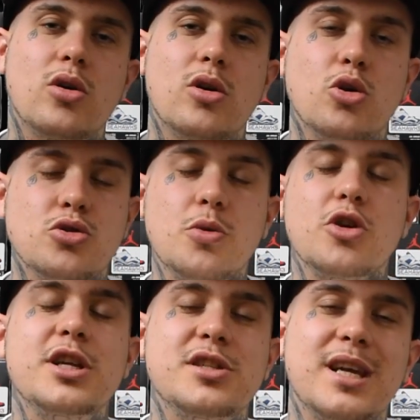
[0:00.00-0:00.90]
I've got some
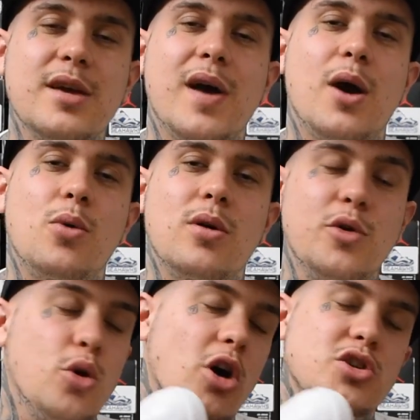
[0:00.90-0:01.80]
goodies to give out if
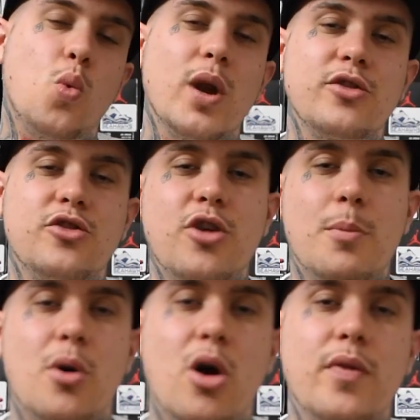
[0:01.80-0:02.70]
you guys are willing to
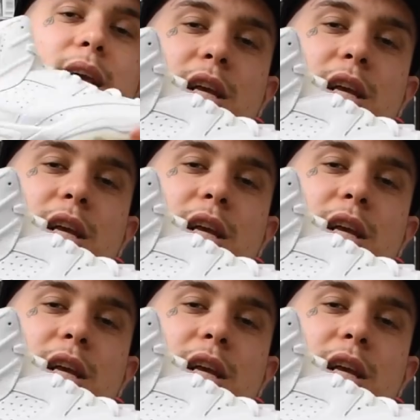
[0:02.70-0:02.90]
jump on.